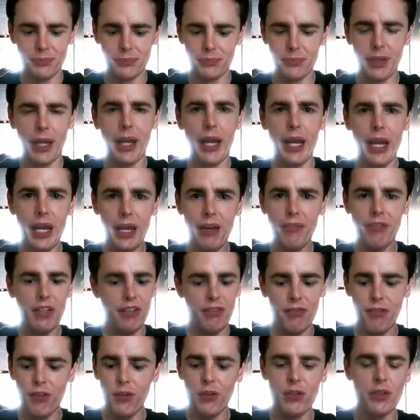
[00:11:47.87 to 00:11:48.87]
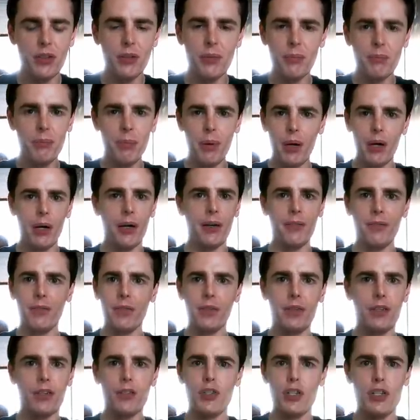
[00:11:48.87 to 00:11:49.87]
heavy food,
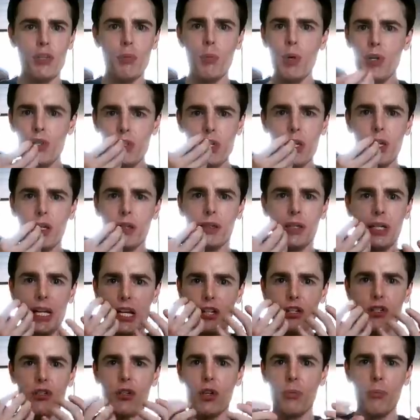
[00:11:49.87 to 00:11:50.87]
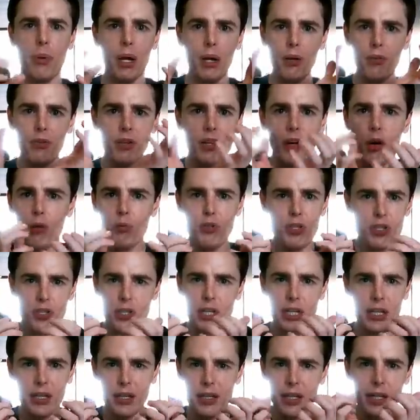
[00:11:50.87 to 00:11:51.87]
but they're just, once it gets to your mouth, it all just
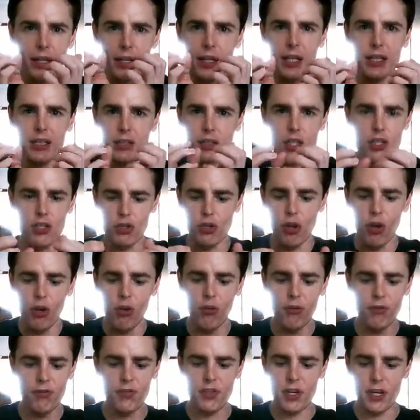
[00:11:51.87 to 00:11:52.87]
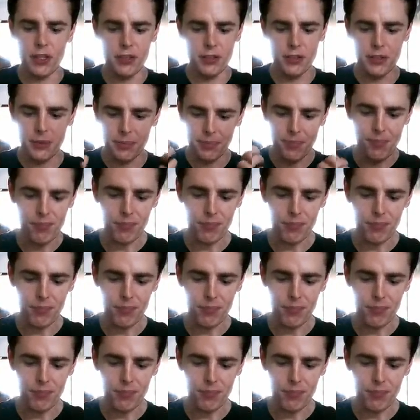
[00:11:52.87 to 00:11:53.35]
like, it kind of like dissolves and